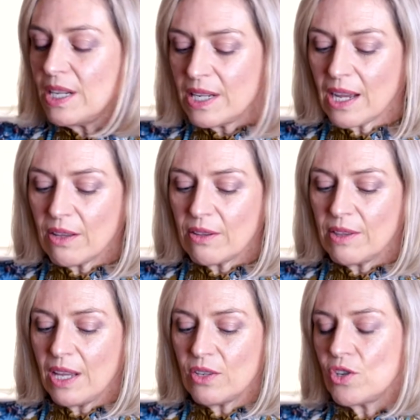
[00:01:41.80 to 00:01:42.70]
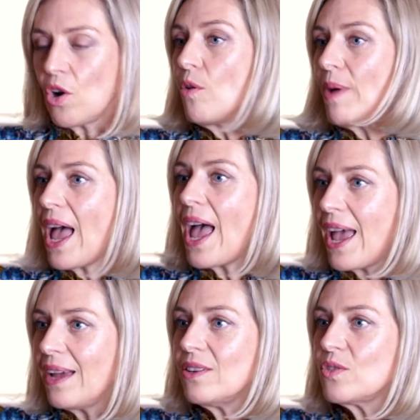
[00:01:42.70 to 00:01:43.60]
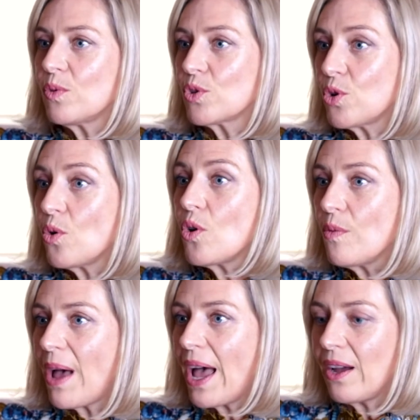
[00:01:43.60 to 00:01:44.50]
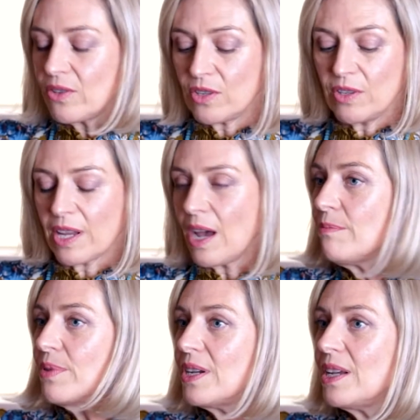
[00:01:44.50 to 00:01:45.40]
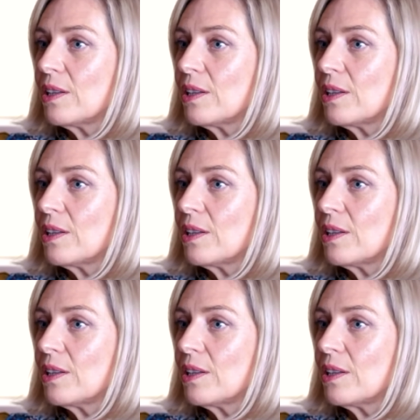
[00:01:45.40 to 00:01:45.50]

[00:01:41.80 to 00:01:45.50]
Now, that job ad will talk about the company,